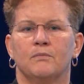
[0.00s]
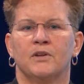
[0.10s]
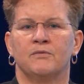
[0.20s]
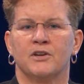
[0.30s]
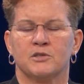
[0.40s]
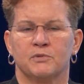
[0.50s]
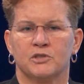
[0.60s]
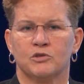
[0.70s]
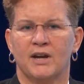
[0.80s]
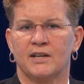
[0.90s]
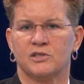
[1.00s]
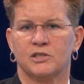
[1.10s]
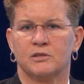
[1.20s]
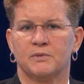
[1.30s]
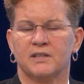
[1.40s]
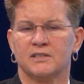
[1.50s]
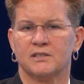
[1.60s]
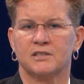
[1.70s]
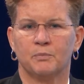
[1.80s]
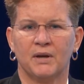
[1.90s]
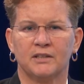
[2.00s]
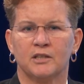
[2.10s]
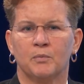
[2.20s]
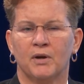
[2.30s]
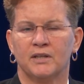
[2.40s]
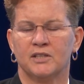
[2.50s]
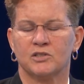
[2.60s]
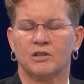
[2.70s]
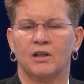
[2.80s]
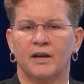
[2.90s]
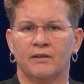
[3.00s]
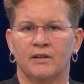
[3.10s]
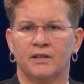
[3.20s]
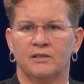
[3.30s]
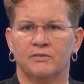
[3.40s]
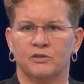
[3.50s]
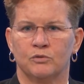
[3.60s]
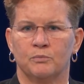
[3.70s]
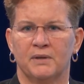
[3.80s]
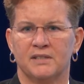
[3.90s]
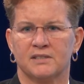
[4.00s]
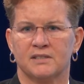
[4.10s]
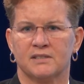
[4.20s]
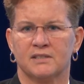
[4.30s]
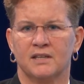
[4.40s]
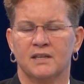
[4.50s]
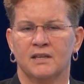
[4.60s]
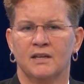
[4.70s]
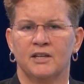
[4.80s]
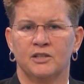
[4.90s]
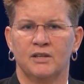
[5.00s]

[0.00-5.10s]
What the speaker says: investment strategies because it's dependent upon each client on an individual basis. Mm-hmm. And you'd